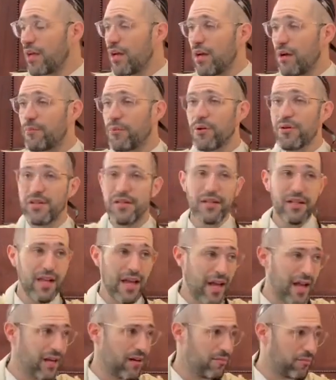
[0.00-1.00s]
A person
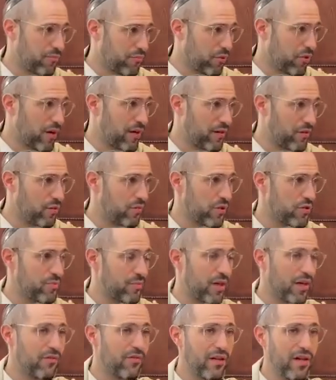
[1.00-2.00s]
can't pray too much
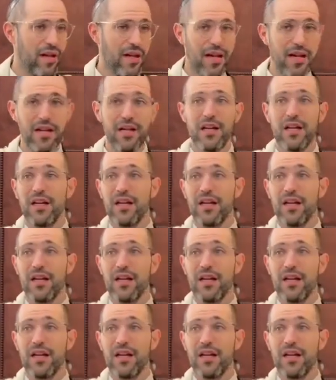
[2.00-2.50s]
b'chavana.